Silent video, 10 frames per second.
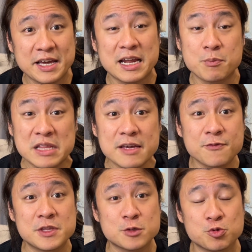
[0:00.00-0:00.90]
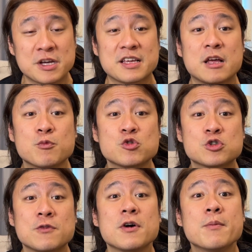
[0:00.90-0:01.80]
and I believe this product can help you
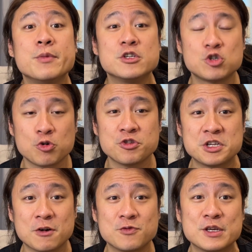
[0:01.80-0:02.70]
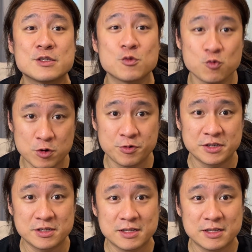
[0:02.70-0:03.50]
solve majority of these worries.